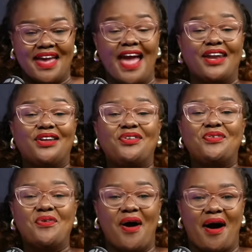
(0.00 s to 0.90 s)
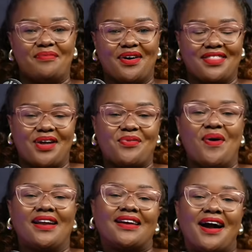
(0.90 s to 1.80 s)
and you are more than
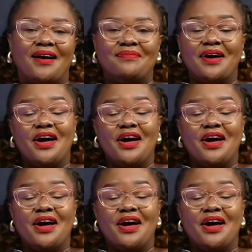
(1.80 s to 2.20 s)
welcome